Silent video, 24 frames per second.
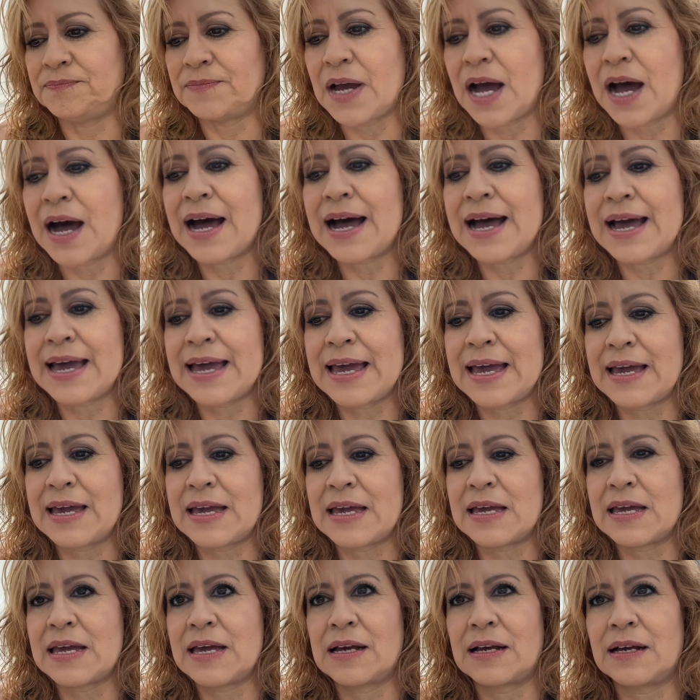
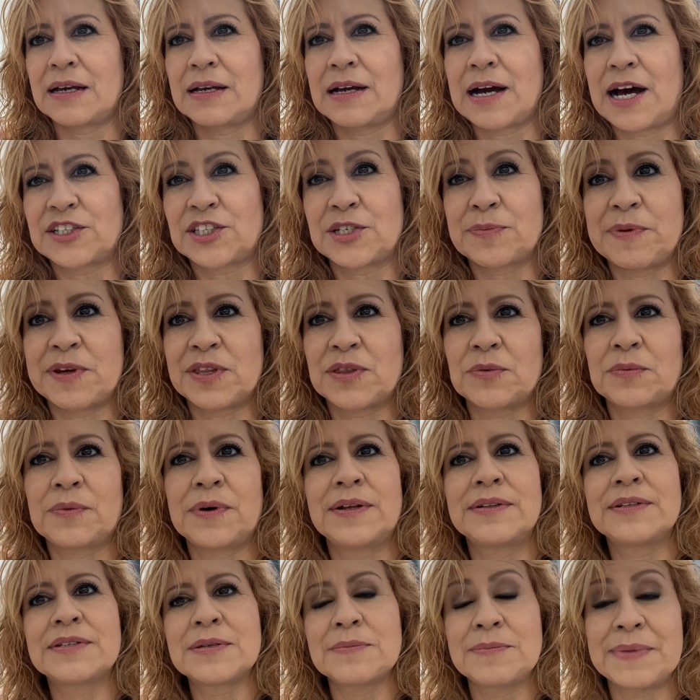I got to be the
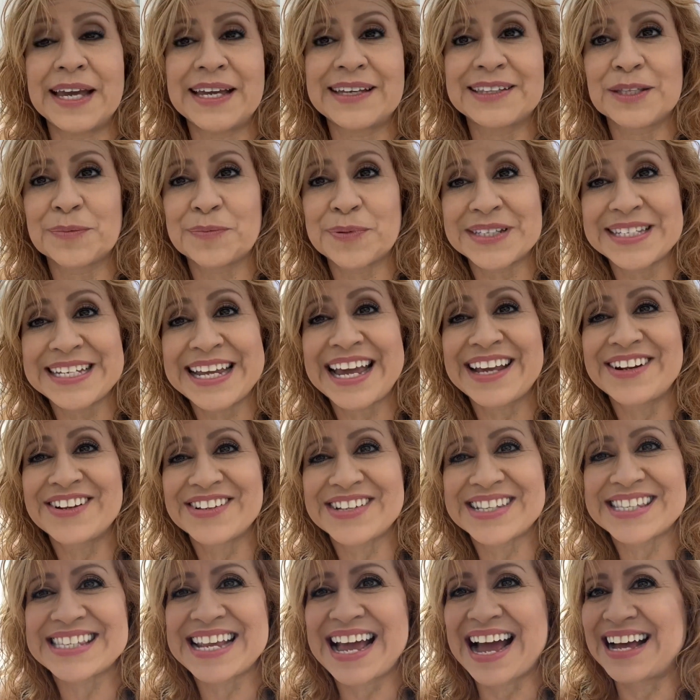one to make the potato
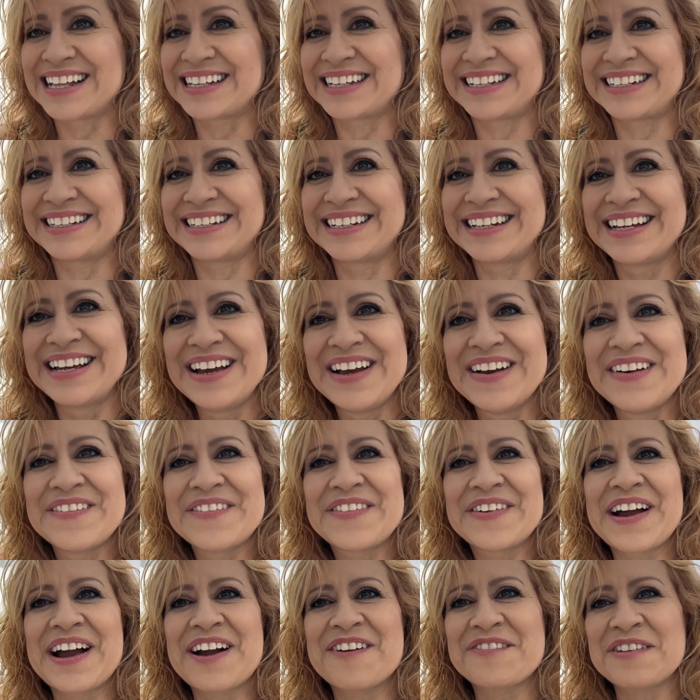salad
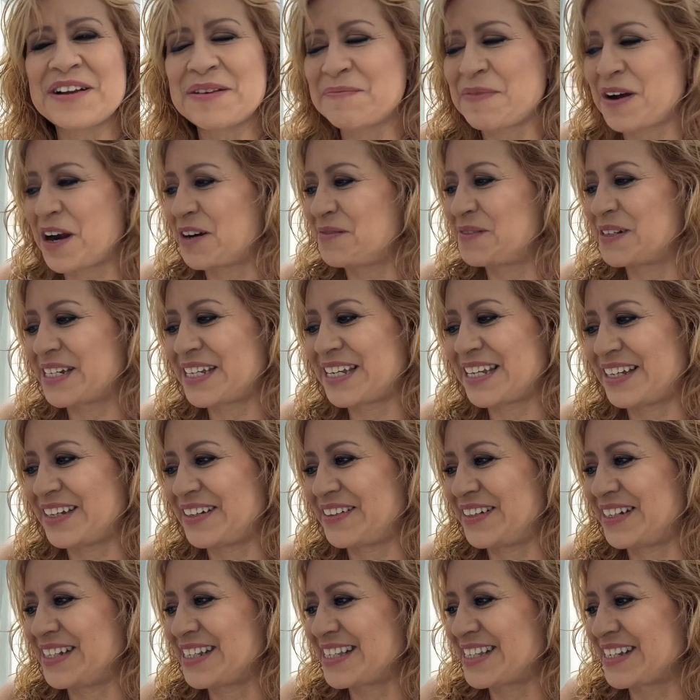for every barbecue.
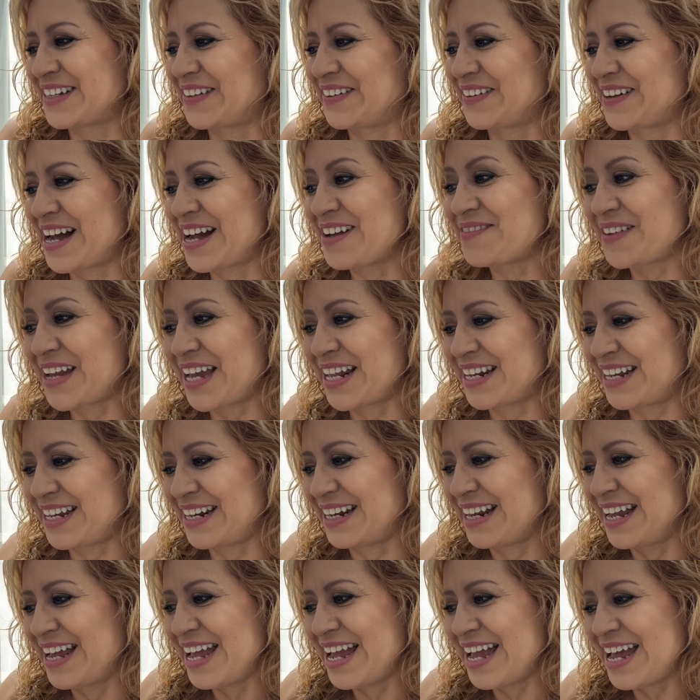And so I made
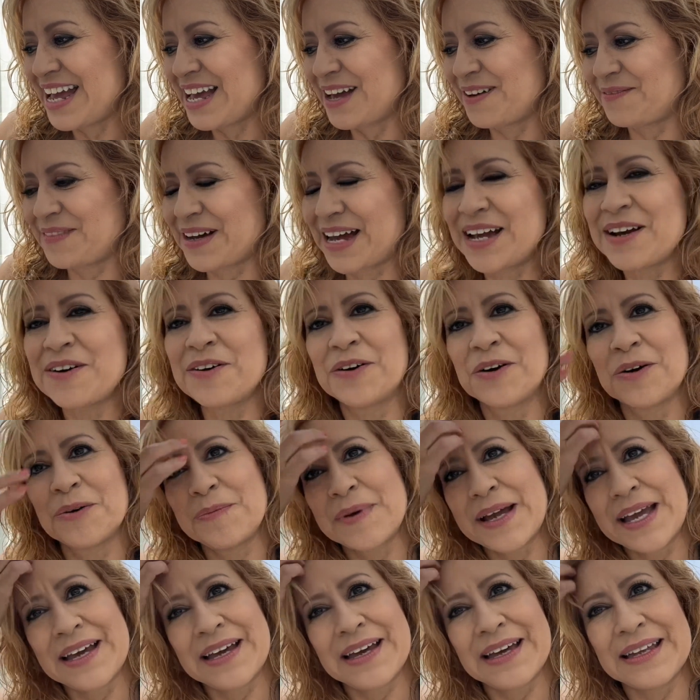it at my home,
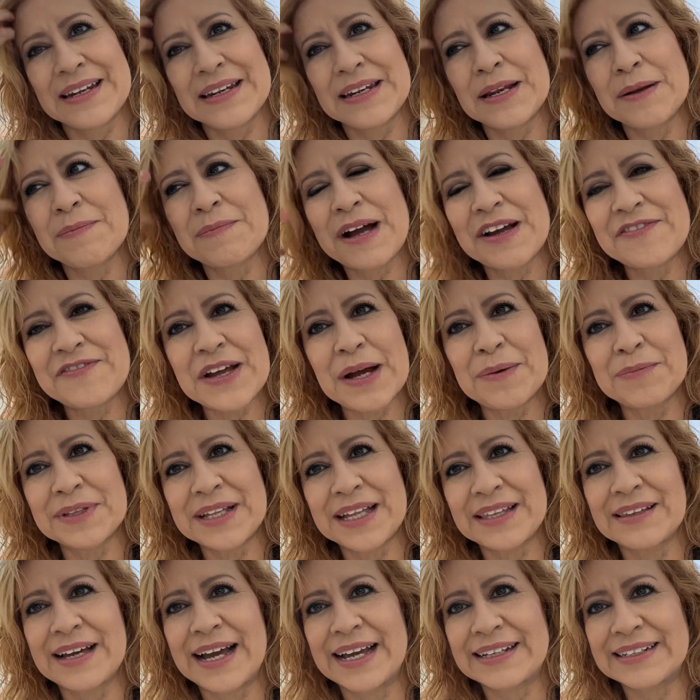and my
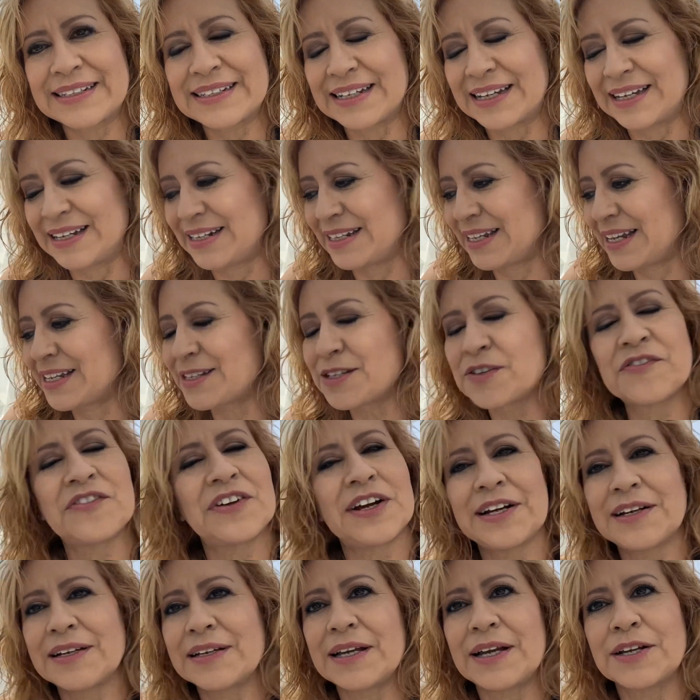family liked it. It's
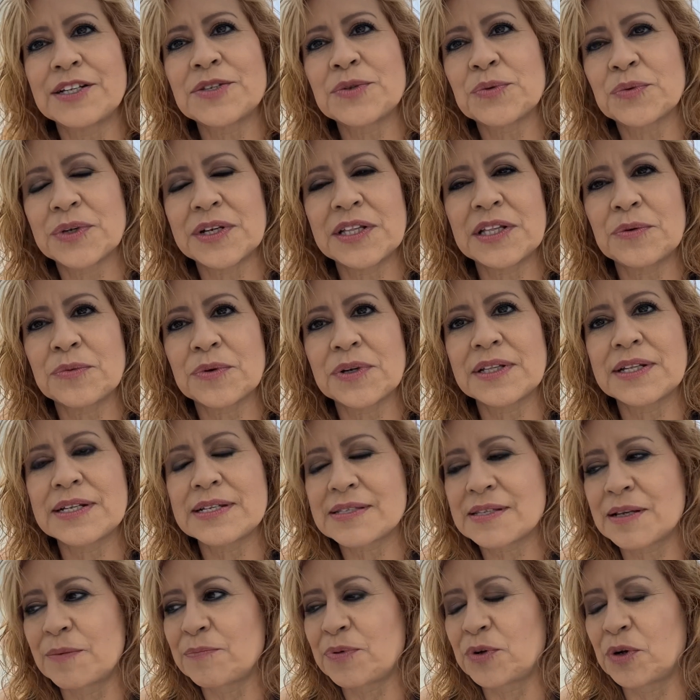really, really
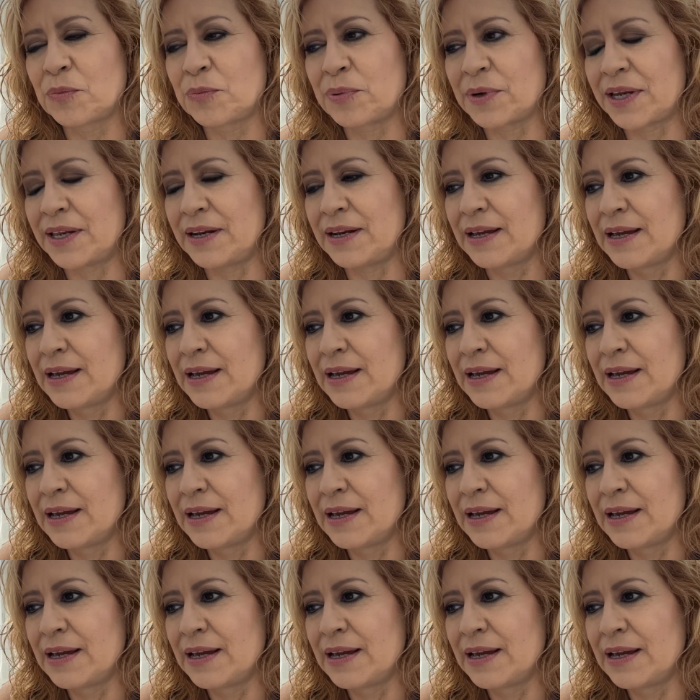simple, but